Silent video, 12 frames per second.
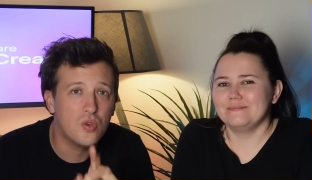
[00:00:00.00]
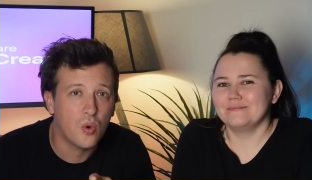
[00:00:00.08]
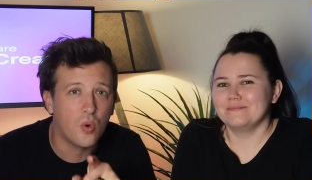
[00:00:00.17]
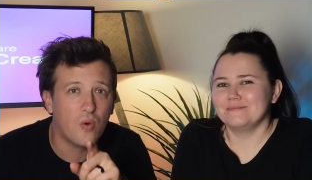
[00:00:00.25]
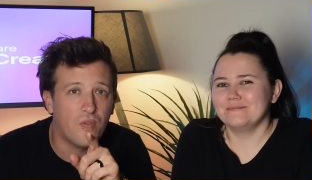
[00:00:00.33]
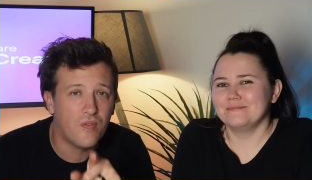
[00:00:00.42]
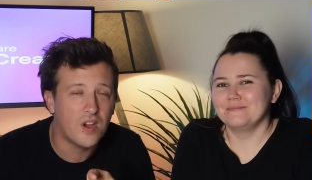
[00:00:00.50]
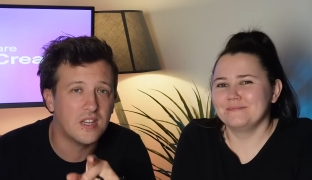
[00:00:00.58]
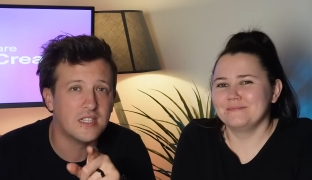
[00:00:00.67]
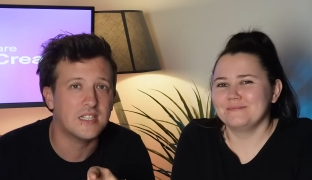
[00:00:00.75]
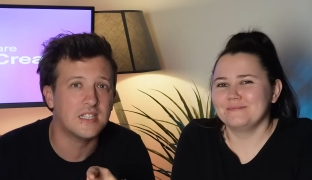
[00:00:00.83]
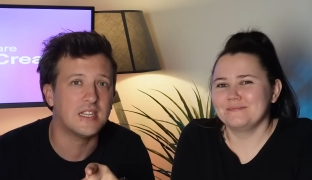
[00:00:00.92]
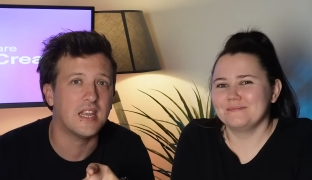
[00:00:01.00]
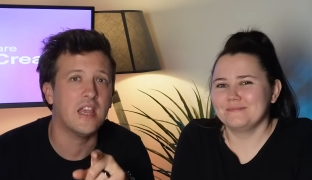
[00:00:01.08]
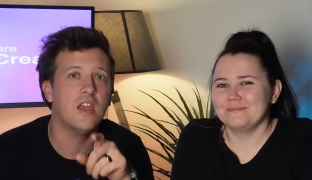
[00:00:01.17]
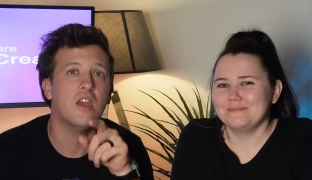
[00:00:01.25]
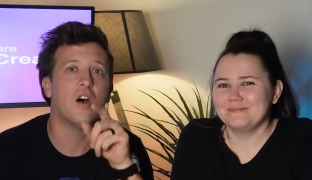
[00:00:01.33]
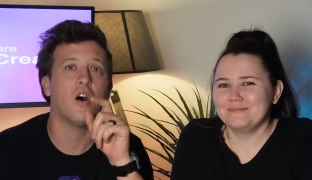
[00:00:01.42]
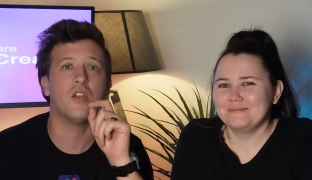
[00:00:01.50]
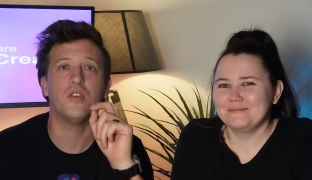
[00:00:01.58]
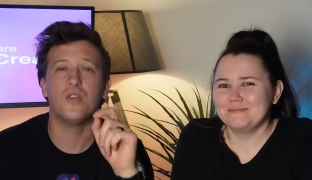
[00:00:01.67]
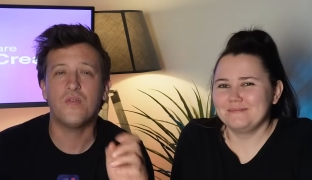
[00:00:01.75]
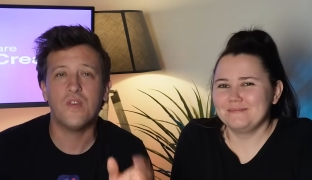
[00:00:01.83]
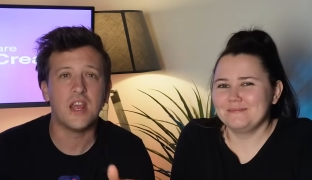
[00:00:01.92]
Speaker 1: you're first to see our
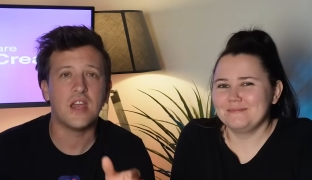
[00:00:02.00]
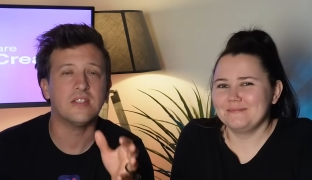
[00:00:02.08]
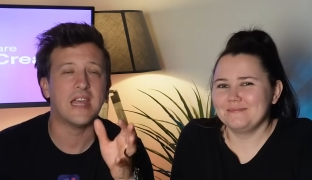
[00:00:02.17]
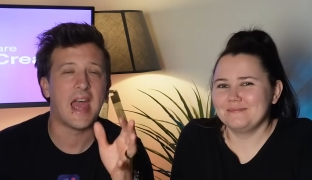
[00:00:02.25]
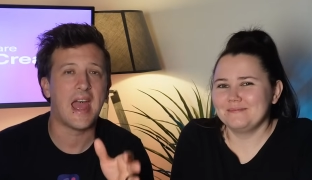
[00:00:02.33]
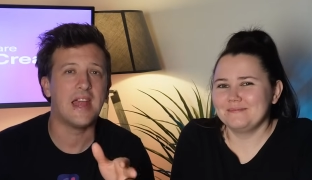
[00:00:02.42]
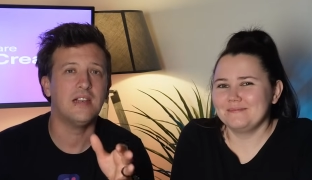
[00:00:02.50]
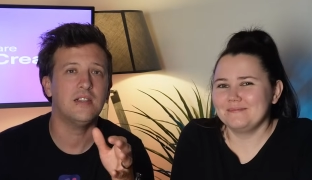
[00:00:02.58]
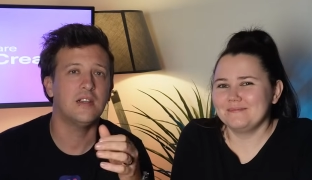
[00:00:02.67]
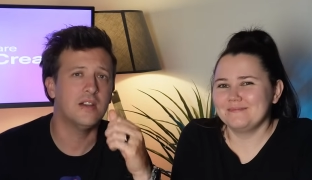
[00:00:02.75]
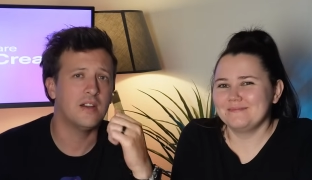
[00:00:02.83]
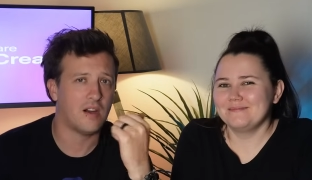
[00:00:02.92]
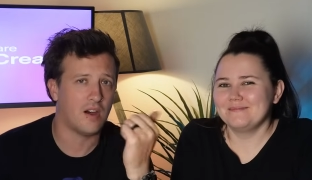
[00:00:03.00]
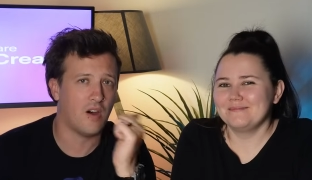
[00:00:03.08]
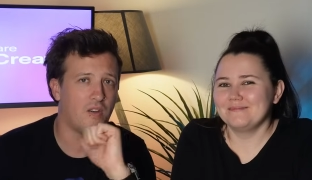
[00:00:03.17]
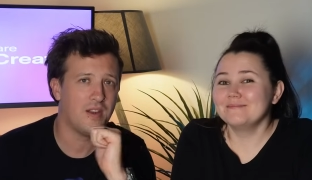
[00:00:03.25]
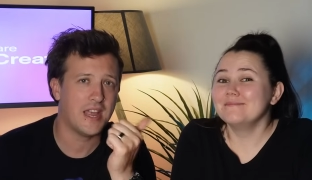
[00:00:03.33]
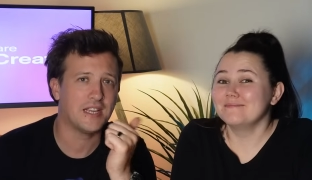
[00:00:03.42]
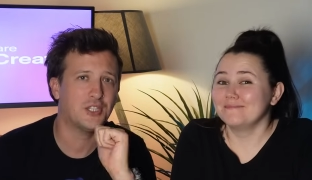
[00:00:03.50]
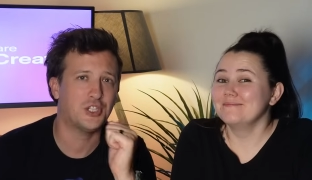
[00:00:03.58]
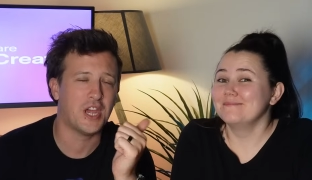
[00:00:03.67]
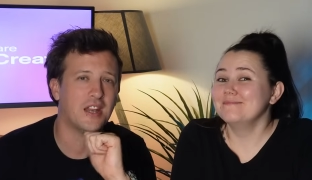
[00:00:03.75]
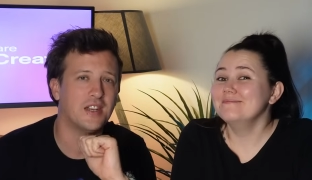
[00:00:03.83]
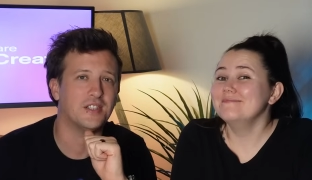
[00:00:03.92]
new videos and our next
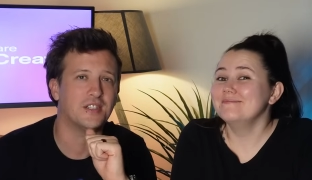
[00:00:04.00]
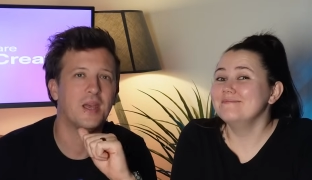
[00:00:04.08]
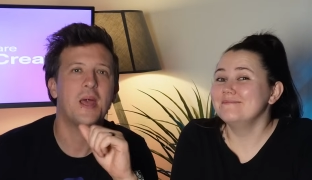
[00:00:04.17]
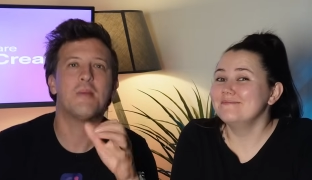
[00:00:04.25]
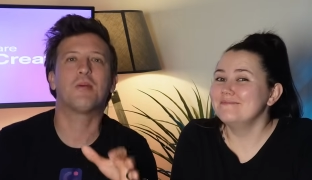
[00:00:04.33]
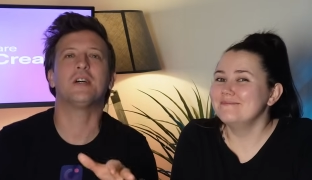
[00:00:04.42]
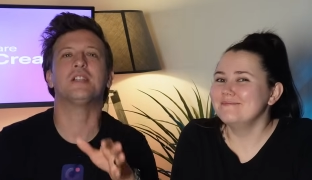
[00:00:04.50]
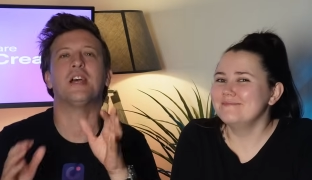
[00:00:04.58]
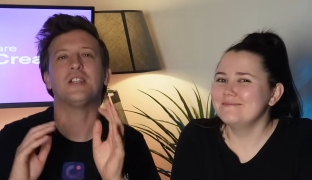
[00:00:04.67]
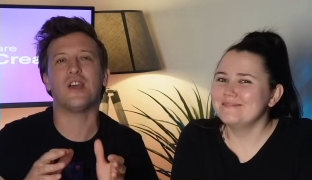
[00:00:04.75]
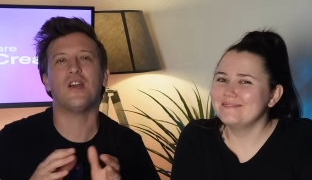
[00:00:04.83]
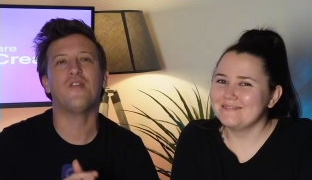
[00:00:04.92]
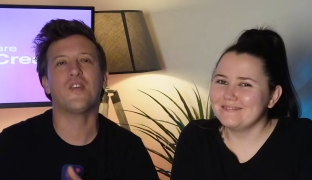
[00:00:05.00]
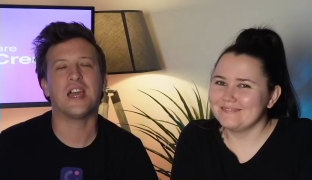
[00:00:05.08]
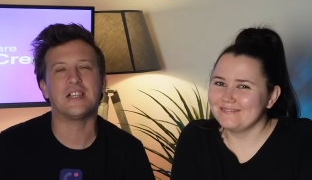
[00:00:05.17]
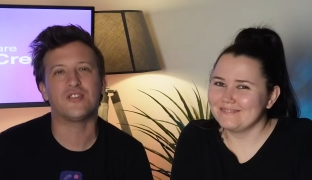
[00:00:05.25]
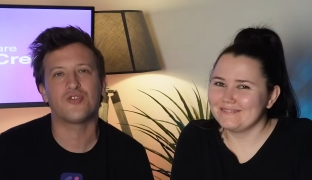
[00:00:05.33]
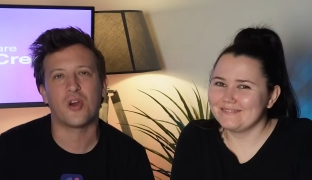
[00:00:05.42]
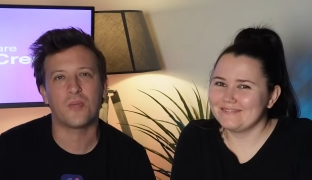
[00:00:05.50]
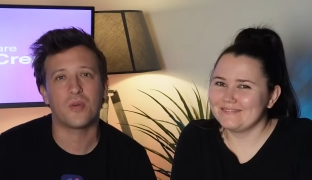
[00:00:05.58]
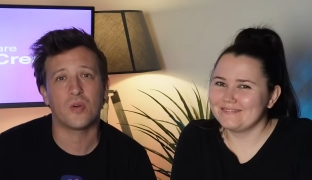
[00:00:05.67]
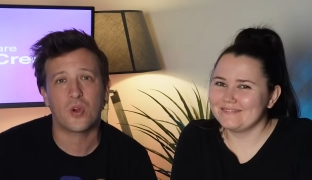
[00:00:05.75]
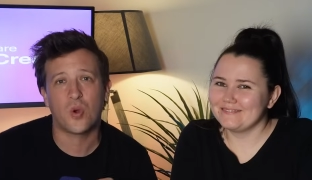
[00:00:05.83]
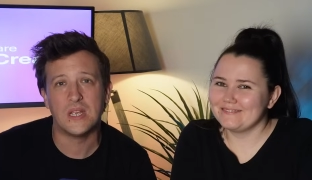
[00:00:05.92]
challenge. Plus, don't forget to drop
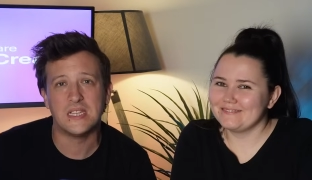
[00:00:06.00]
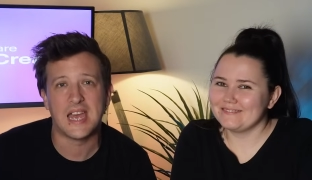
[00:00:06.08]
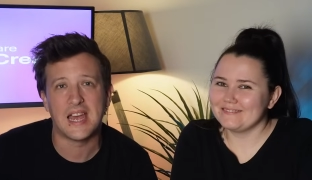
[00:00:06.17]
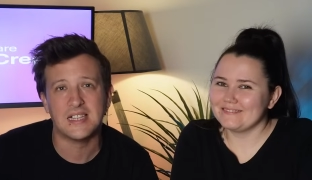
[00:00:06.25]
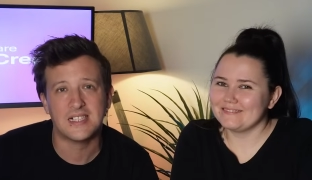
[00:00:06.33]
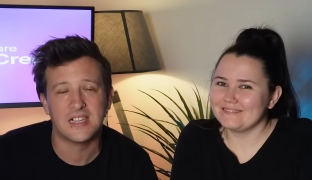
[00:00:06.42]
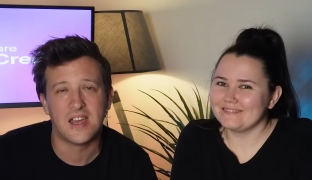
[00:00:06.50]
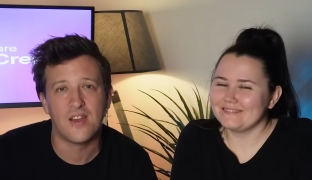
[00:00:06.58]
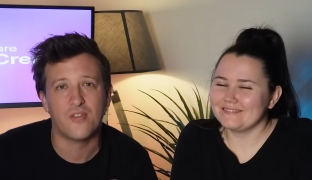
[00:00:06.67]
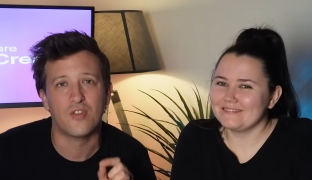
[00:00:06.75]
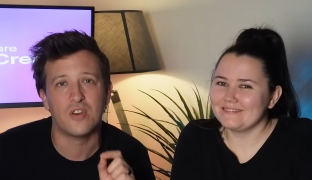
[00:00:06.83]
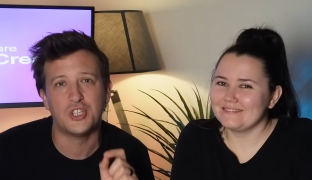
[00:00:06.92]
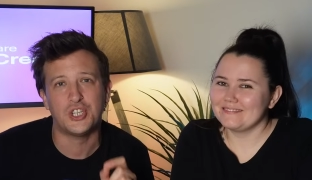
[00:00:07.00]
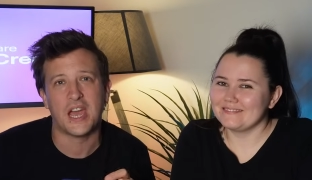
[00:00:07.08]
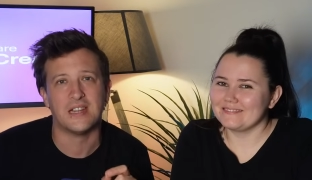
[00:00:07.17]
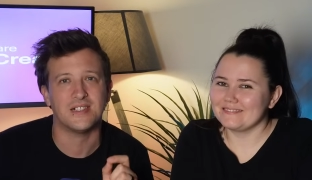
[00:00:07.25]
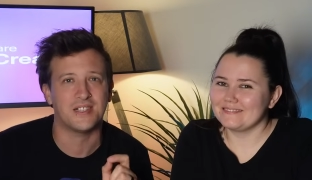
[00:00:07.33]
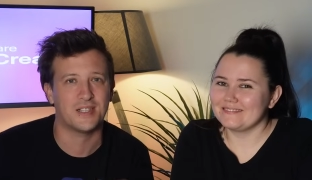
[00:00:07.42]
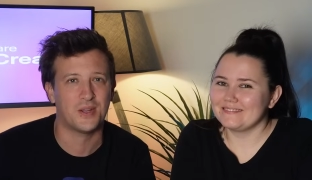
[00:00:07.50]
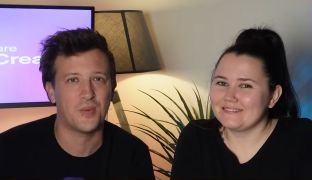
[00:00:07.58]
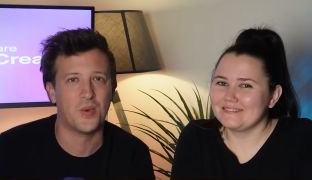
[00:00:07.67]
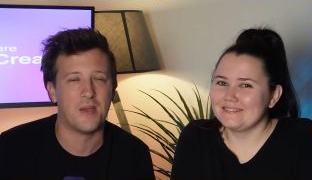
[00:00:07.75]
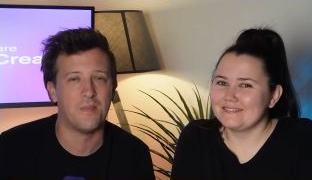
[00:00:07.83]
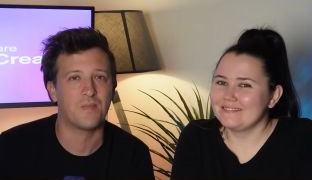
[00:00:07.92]
your quiz answer for a chance to
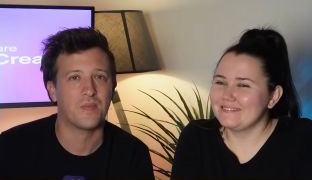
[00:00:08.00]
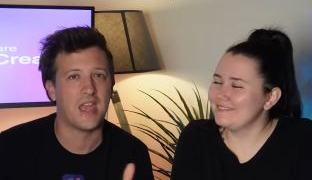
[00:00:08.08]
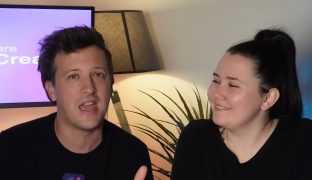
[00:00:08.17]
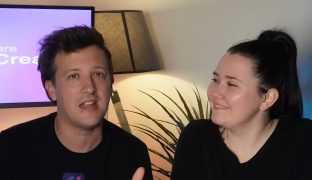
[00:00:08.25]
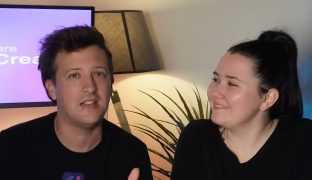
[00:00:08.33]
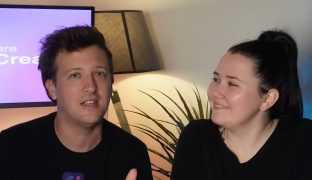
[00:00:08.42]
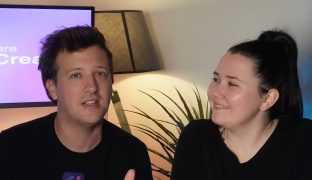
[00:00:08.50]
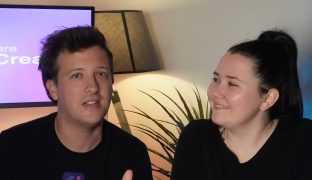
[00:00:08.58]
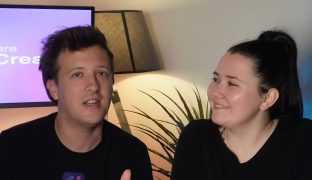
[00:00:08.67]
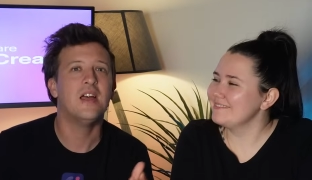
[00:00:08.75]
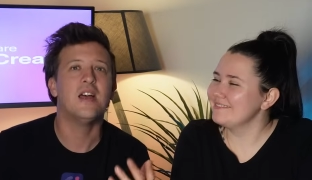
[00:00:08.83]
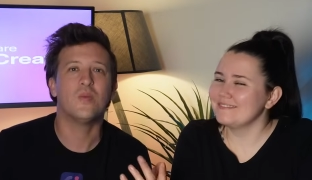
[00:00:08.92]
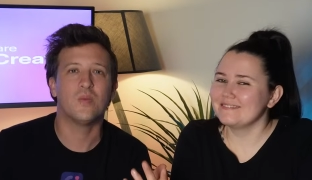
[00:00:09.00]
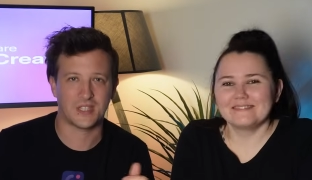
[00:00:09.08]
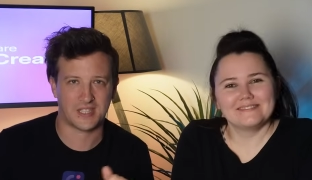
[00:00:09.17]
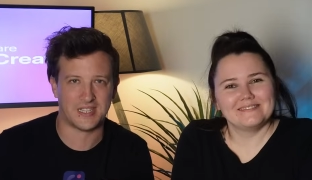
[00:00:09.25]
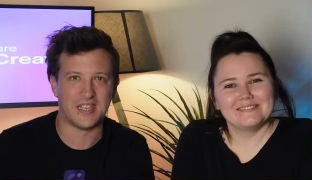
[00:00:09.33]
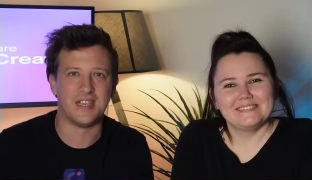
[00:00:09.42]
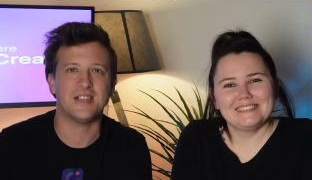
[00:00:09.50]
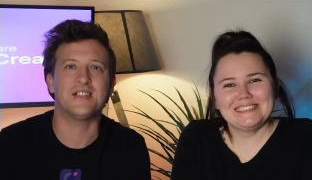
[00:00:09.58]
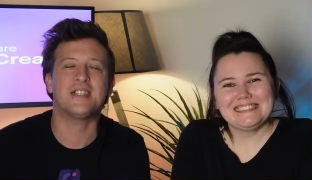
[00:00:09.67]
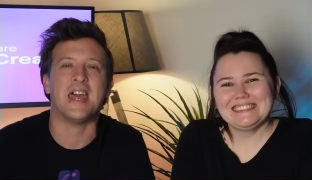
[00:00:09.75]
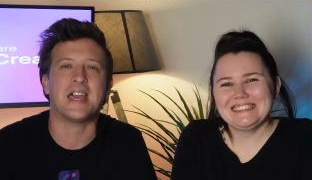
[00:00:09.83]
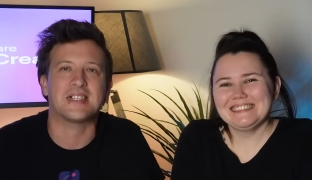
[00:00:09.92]
win. And we'll see you
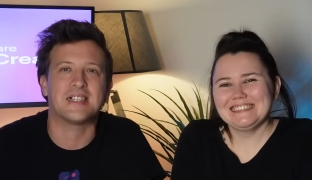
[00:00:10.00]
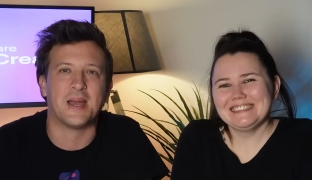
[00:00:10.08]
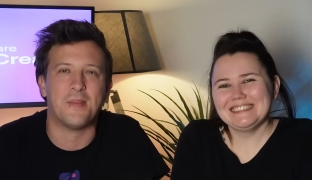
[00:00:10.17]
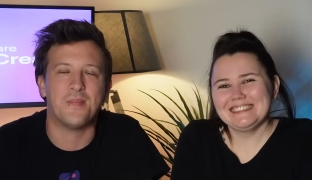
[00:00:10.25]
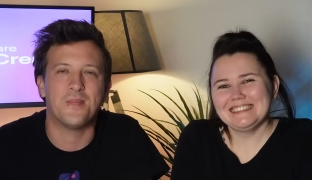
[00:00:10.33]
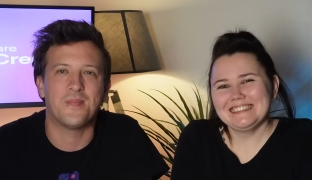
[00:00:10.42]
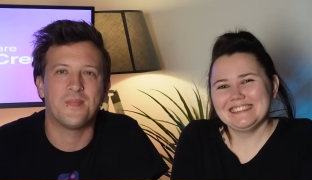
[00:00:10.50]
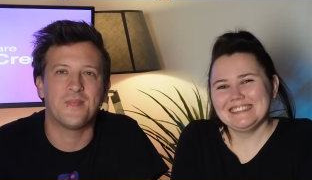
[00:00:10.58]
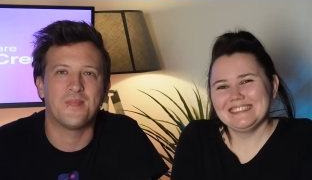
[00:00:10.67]
next time.